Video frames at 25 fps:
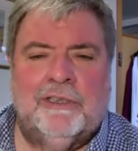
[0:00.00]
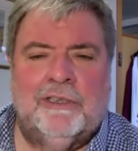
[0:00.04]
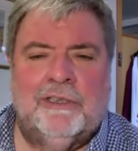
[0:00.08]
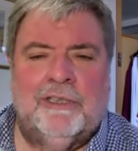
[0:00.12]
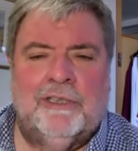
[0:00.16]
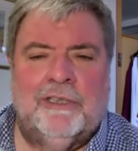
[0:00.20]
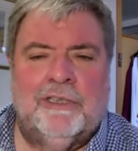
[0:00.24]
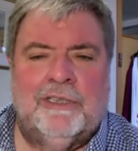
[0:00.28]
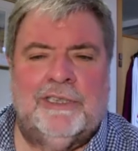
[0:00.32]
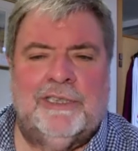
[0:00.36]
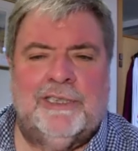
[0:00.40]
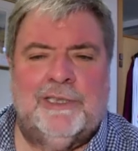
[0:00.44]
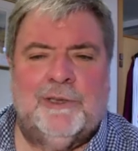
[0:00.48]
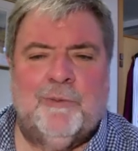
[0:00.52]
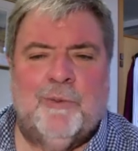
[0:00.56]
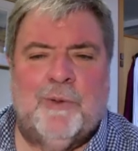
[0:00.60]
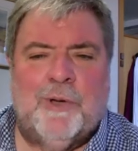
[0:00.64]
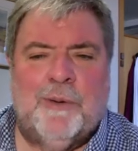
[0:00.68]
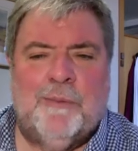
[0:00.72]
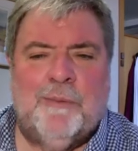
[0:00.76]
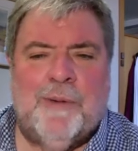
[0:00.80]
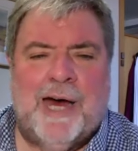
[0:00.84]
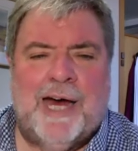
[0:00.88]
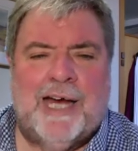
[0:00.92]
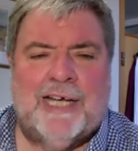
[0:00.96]
This is where
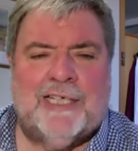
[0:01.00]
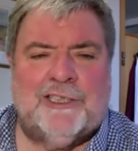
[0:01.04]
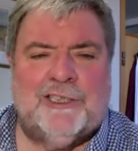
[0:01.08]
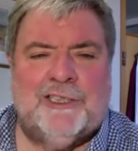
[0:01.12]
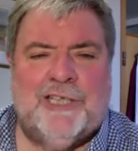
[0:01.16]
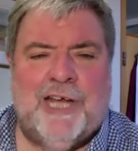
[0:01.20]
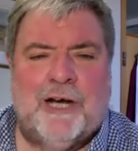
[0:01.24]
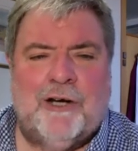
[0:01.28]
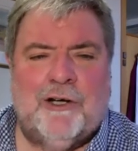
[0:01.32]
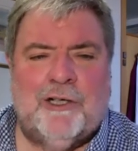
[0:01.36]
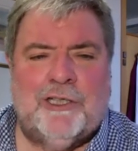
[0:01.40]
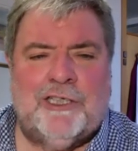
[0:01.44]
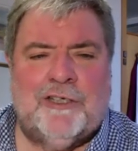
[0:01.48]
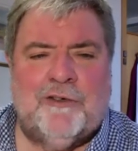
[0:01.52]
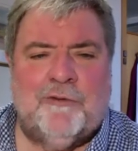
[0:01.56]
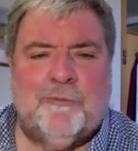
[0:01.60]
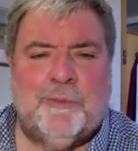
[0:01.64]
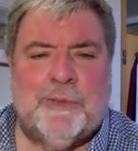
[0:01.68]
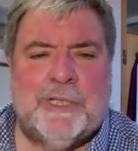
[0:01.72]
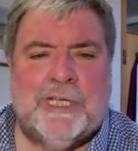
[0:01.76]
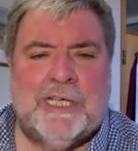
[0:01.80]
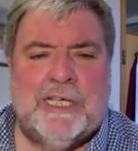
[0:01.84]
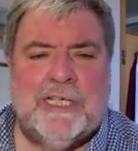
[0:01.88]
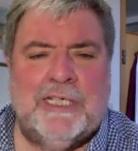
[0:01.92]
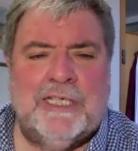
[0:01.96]
Mark's narrative
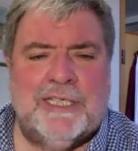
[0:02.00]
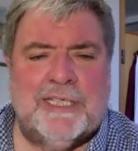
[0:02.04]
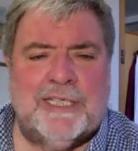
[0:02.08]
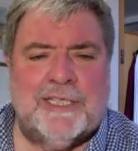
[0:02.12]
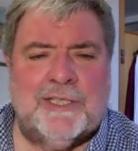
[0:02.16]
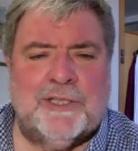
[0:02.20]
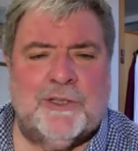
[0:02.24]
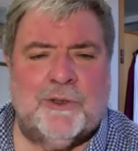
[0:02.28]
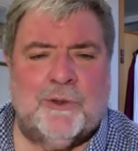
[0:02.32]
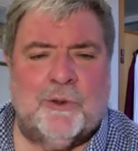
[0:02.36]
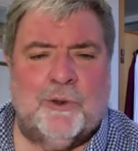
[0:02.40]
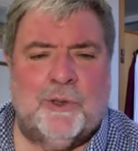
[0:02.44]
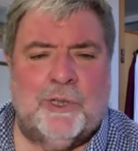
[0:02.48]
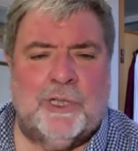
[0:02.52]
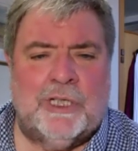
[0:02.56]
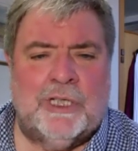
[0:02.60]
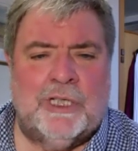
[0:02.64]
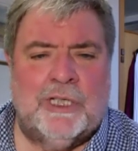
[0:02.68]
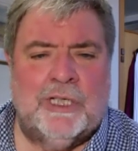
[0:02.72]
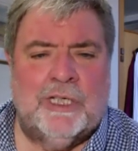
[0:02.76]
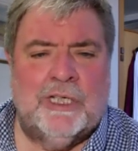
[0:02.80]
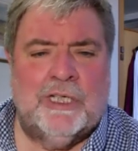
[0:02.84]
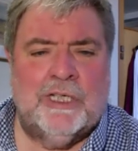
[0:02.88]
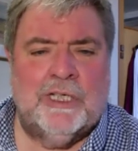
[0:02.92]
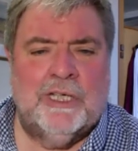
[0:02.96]
begins a story
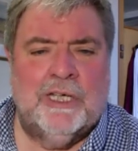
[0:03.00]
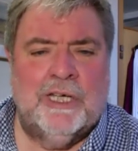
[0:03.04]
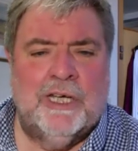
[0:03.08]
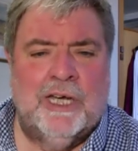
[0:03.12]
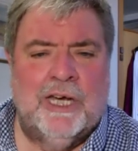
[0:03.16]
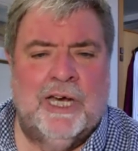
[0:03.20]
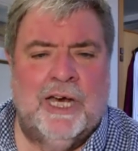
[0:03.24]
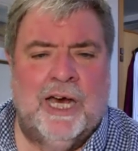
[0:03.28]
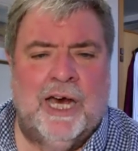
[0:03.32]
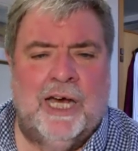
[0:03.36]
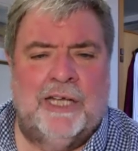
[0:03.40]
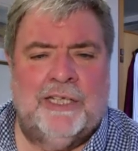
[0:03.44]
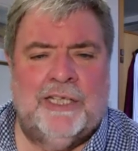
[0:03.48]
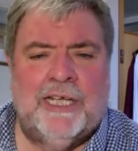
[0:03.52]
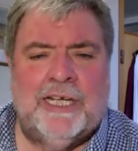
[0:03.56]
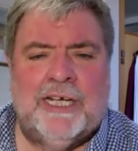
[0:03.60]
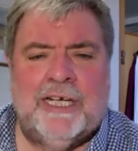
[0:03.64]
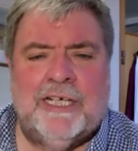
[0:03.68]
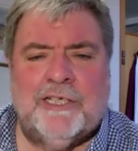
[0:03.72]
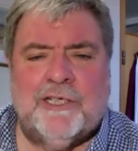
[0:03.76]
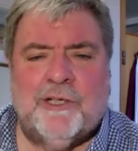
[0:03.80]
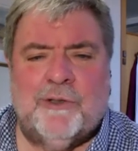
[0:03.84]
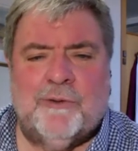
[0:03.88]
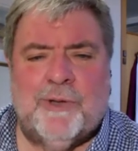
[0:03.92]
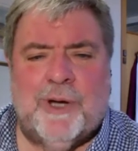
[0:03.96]
and then
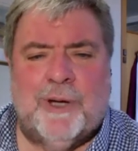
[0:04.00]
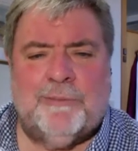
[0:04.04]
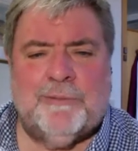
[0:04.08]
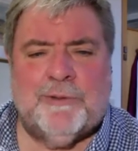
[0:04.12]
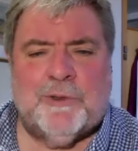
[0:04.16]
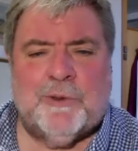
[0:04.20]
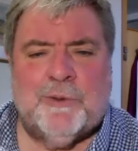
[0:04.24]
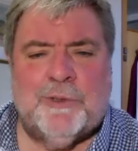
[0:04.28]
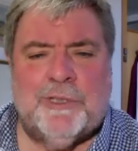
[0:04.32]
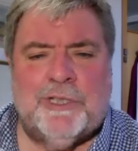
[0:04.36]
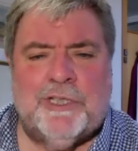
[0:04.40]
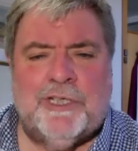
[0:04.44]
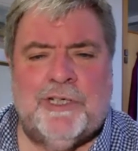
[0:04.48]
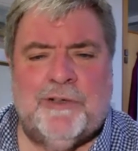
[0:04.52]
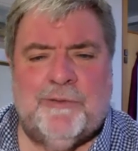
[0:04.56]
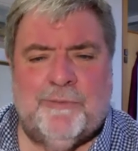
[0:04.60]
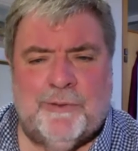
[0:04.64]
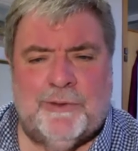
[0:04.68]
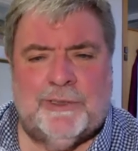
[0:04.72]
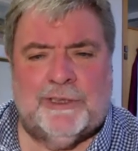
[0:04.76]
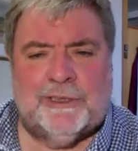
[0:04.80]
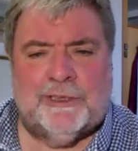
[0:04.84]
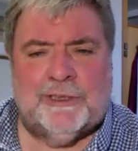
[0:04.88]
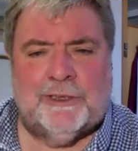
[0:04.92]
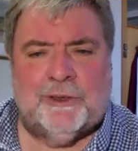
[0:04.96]
interrupts with a
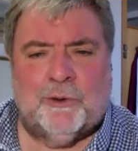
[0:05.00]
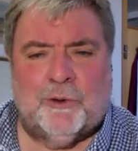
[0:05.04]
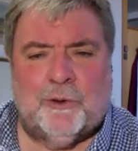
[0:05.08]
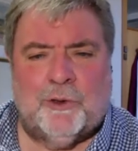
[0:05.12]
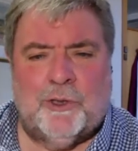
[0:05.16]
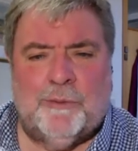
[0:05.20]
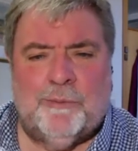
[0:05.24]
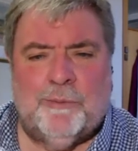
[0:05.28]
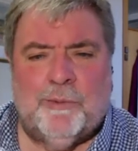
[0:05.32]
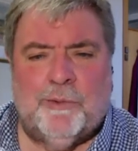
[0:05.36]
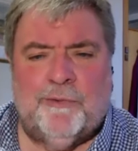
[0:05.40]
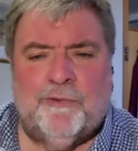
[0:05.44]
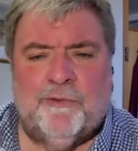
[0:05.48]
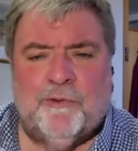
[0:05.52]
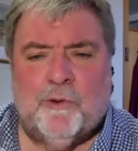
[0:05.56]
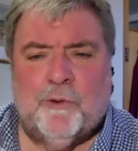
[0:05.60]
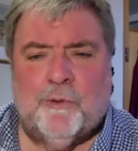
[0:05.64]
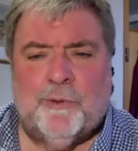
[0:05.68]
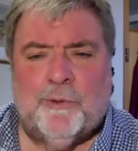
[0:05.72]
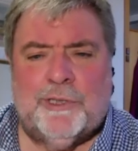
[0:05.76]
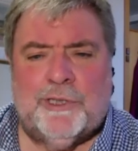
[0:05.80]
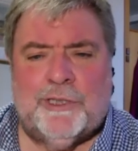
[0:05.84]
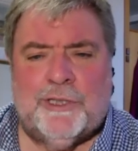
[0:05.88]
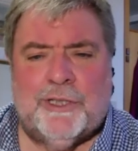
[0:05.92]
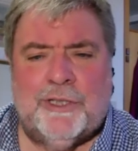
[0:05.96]
different story before
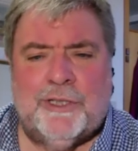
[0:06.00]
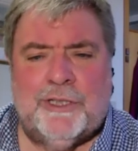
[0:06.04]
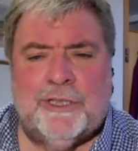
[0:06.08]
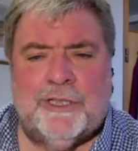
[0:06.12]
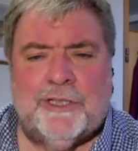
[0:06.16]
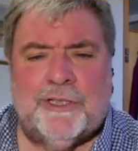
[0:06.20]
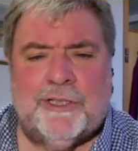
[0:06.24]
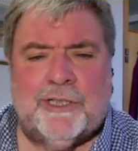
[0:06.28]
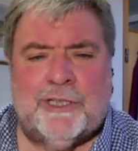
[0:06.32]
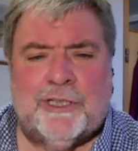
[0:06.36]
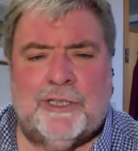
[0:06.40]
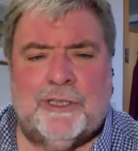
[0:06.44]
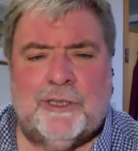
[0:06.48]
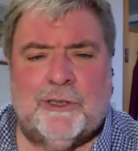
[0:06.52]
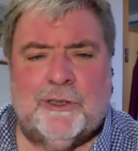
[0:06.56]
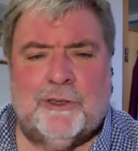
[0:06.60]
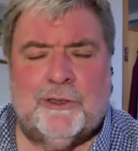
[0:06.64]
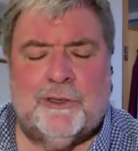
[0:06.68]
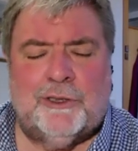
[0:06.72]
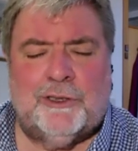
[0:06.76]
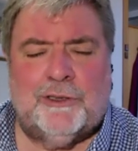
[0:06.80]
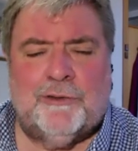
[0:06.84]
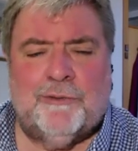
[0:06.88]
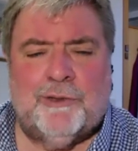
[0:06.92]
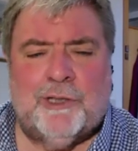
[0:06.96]
returning to the
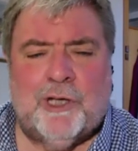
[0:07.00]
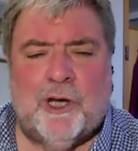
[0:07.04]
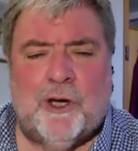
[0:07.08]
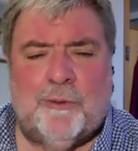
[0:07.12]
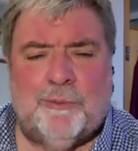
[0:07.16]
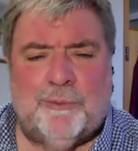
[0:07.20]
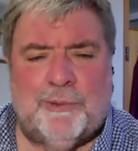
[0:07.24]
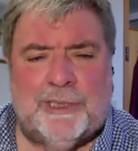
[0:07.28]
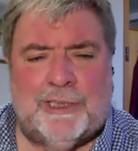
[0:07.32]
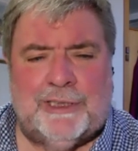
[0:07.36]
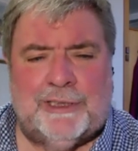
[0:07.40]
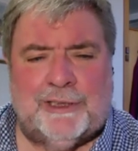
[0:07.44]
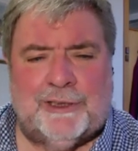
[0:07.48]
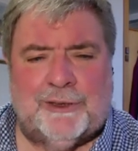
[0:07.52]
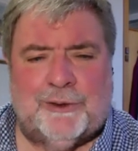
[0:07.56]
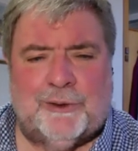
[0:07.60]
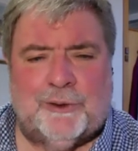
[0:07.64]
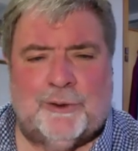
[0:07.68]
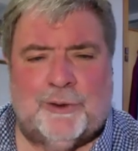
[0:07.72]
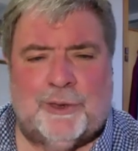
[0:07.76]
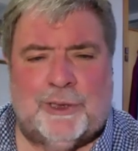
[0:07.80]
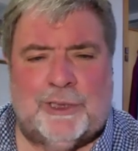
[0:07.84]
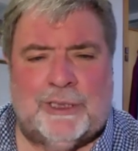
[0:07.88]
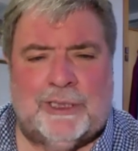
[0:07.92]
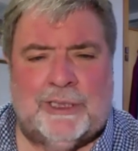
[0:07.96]
conclusion of the opening
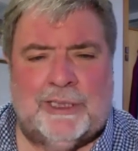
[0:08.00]
story.